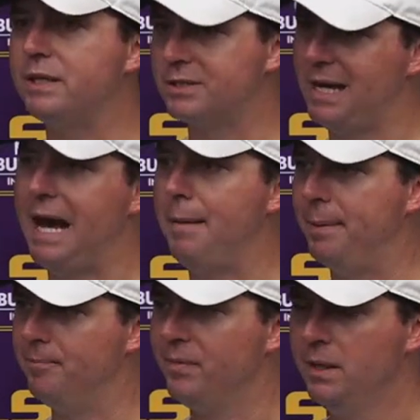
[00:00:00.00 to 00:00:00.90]
things to
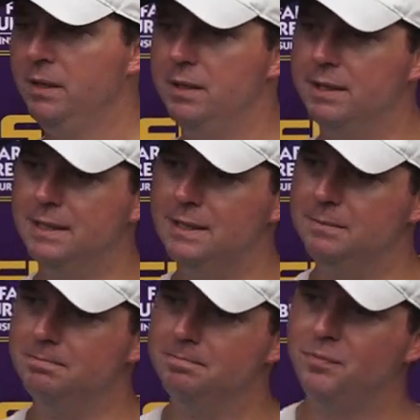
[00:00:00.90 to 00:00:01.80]
happen.
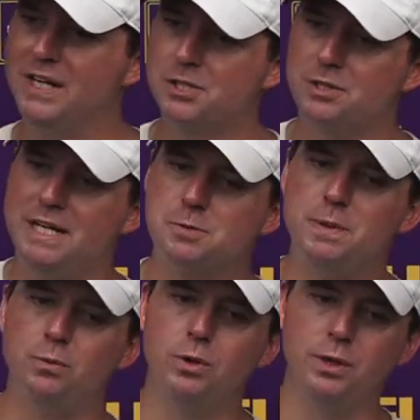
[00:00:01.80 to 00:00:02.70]
That's
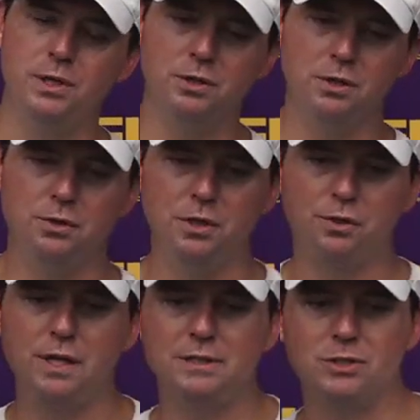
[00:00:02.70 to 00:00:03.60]
been really the
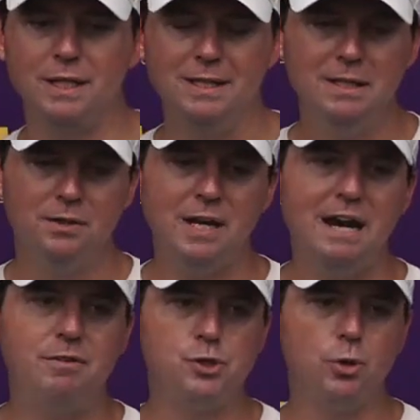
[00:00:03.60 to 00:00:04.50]
things that
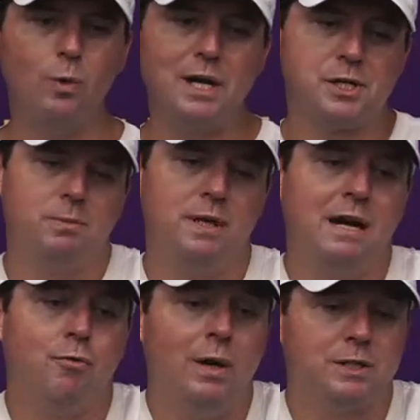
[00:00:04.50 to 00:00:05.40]
I've enjoyed watching him. And then
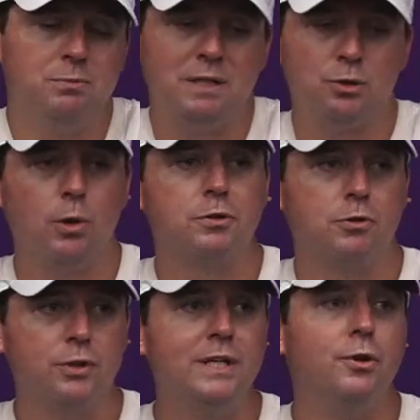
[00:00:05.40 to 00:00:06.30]
I've watched him grow as
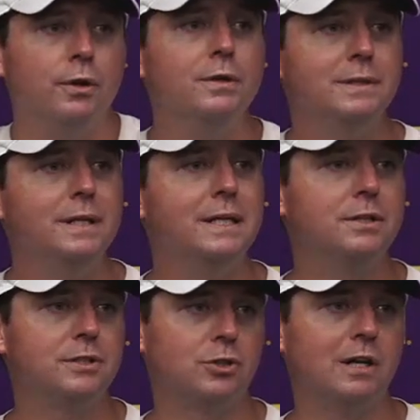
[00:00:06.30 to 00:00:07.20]
a leader
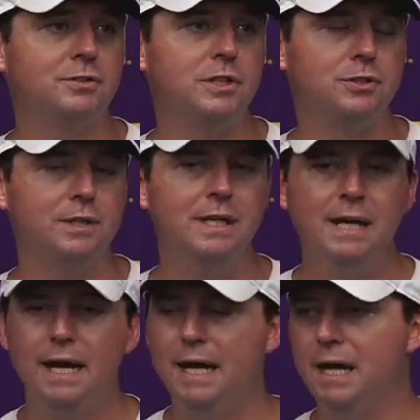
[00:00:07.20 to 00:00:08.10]
this offseason
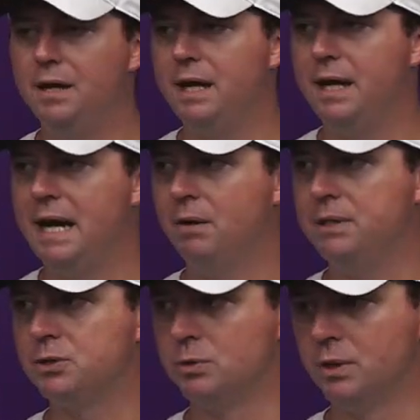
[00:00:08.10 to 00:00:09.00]
and how
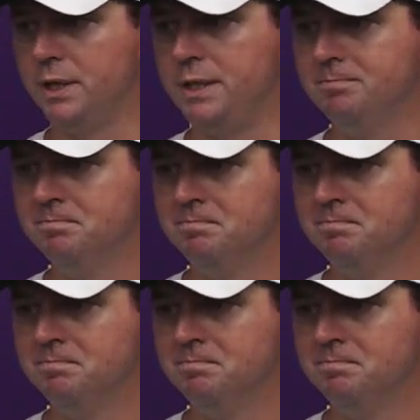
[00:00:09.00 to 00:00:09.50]
he's really